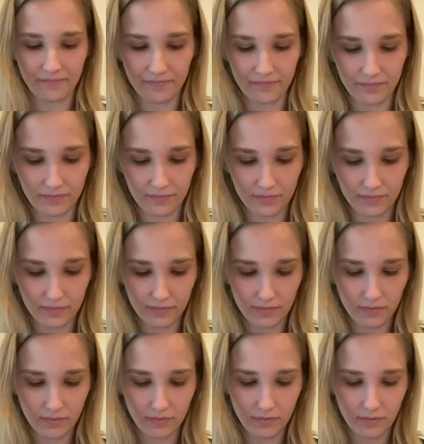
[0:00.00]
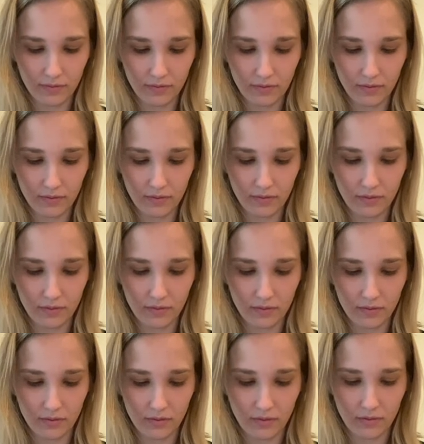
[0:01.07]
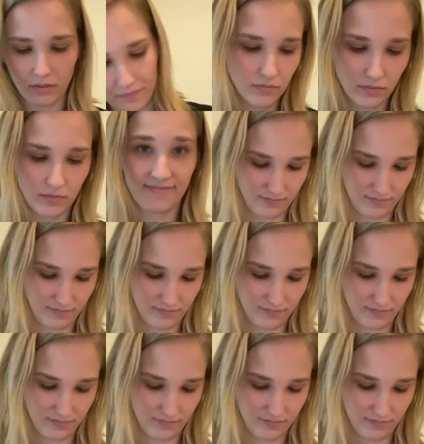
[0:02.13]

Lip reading: Nothing is said.